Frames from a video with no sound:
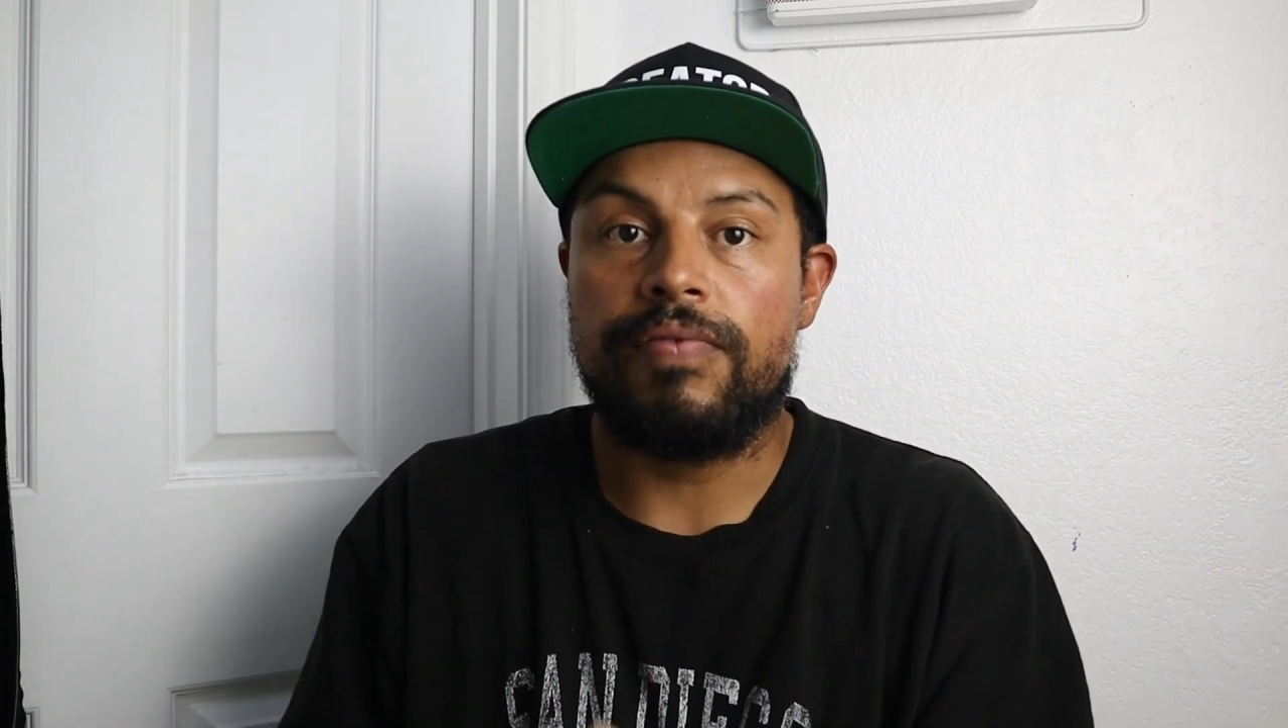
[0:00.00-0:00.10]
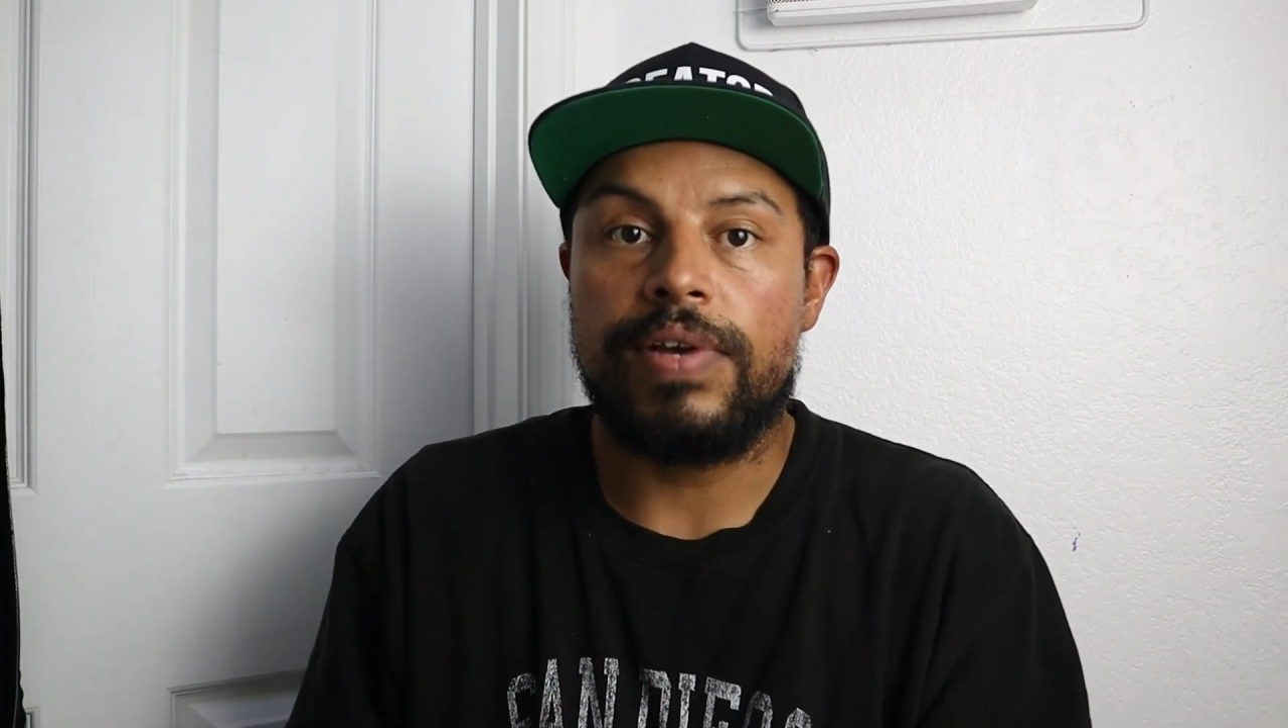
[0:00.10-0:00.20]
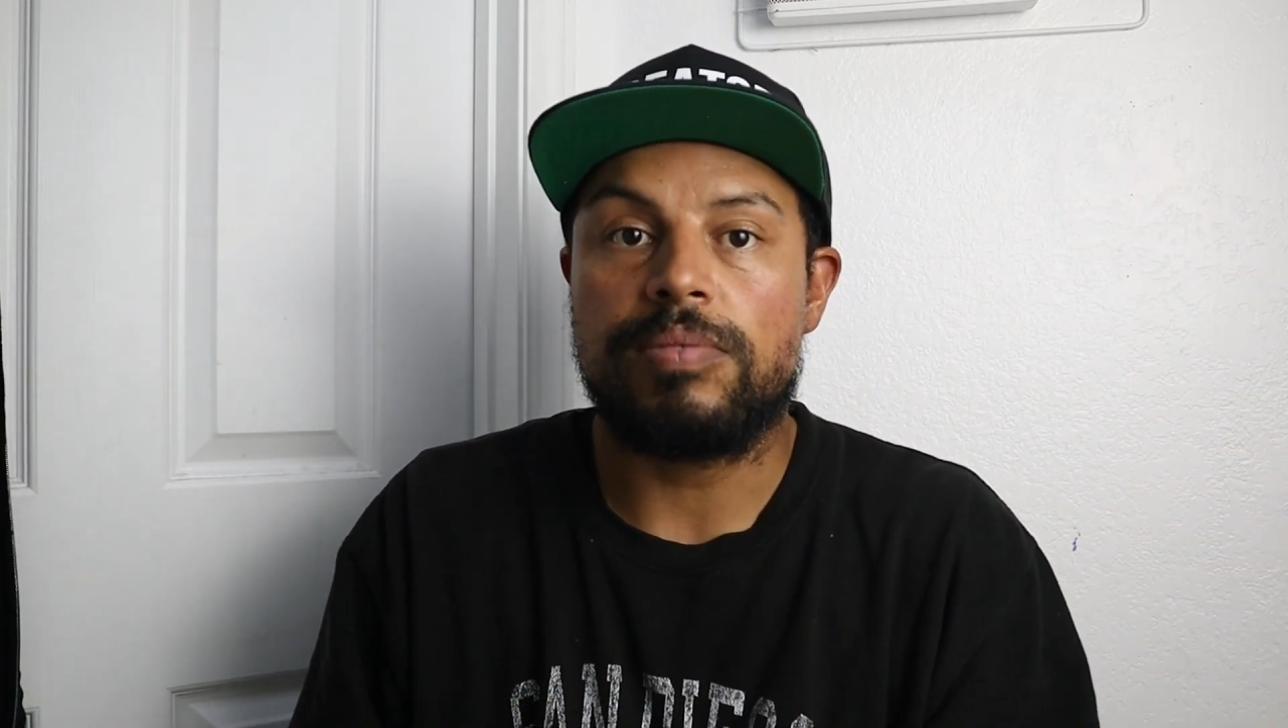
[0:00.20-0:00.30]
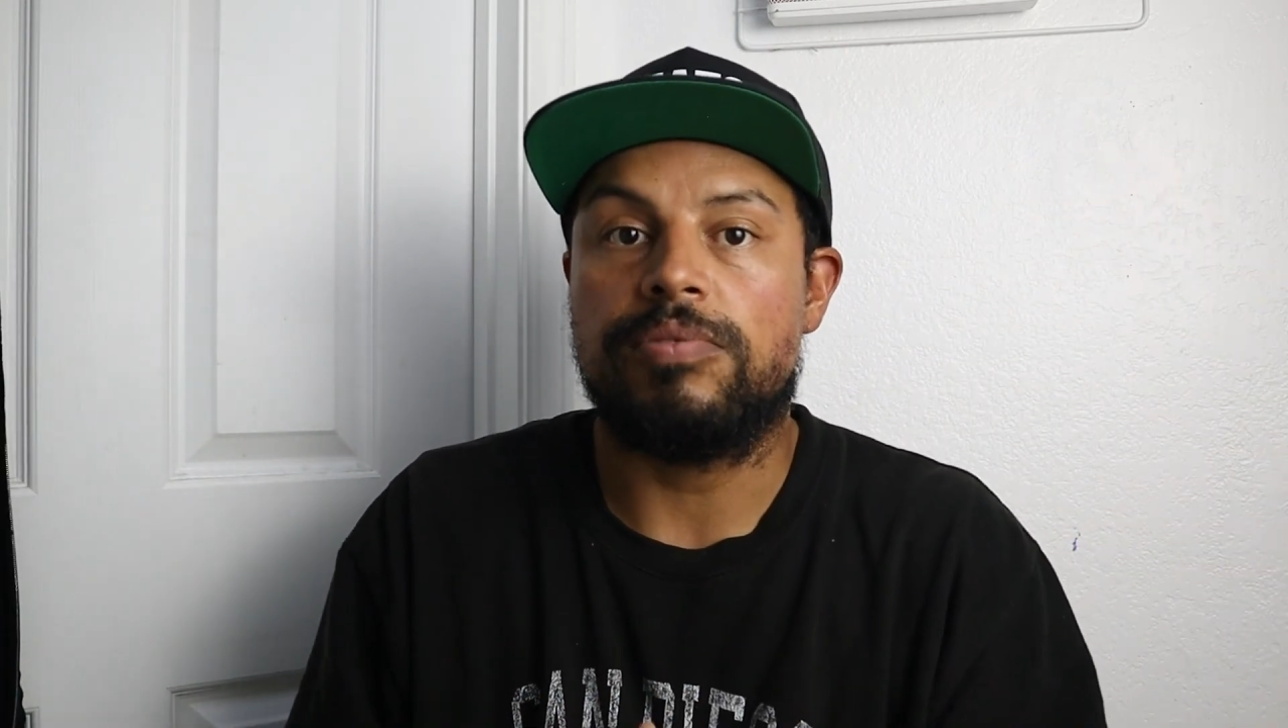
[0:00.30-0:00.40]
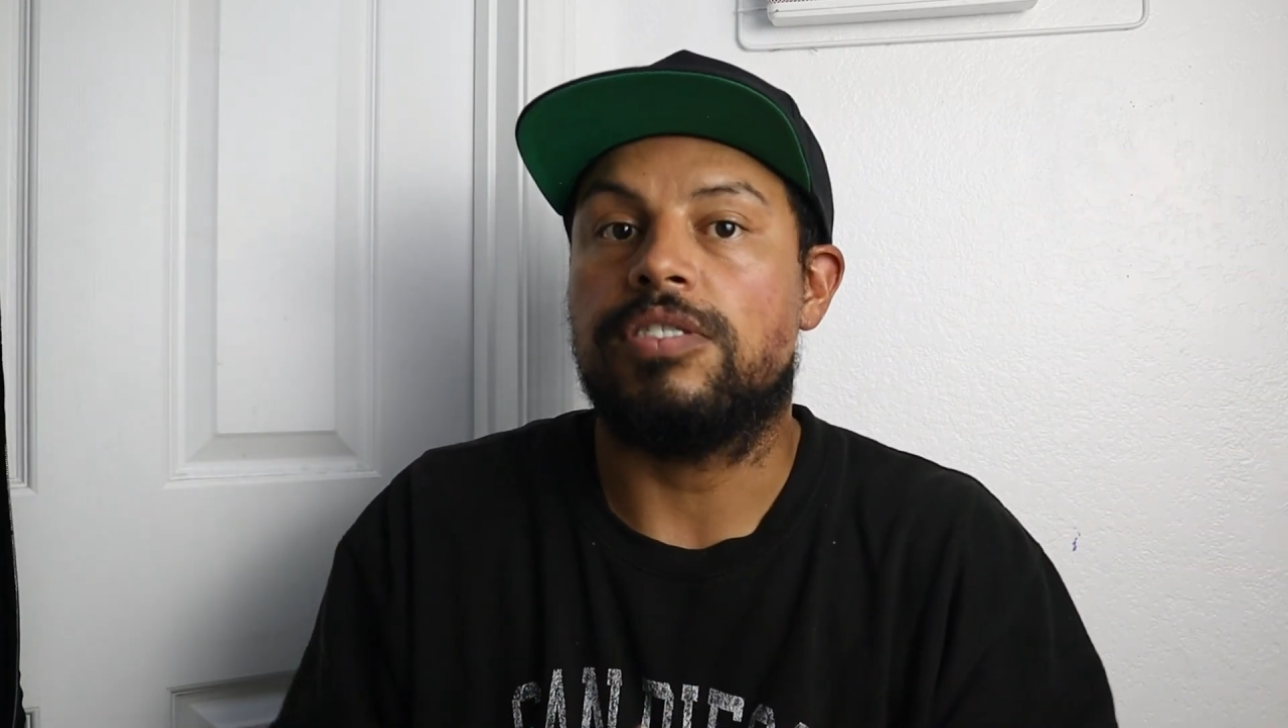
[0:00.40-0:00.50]

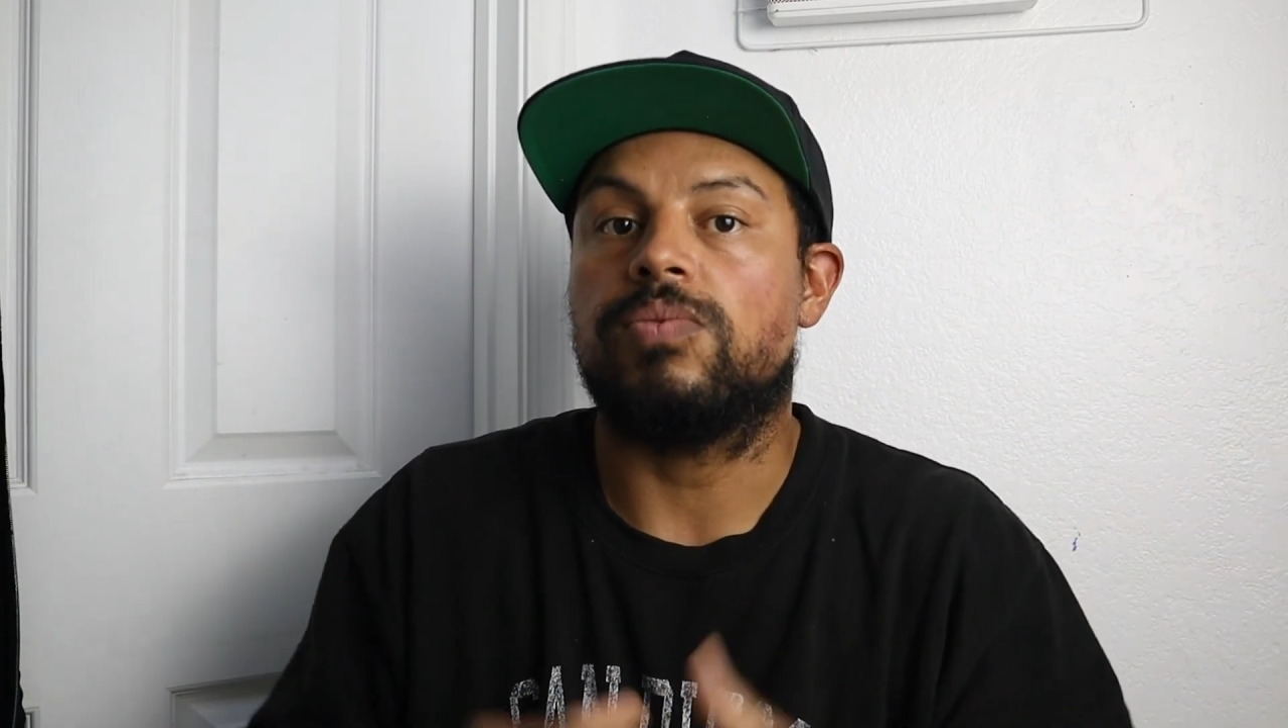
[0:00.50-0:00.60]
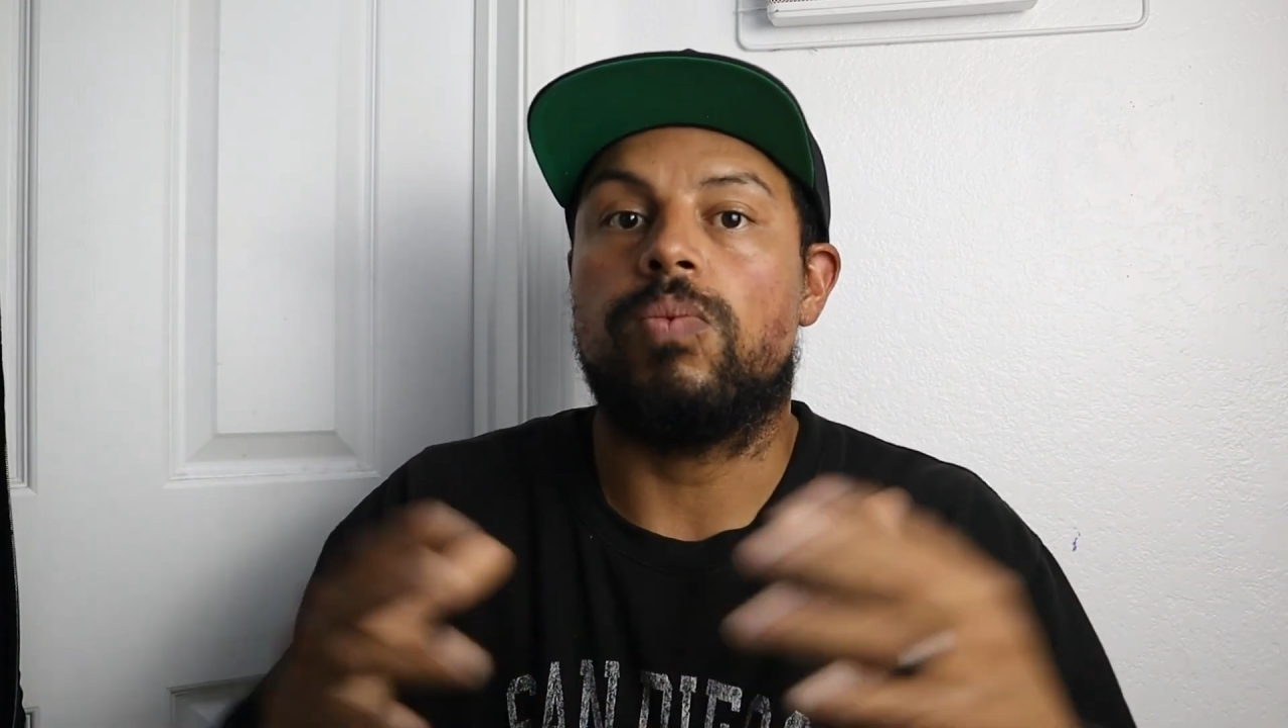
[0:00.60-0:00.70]
investment is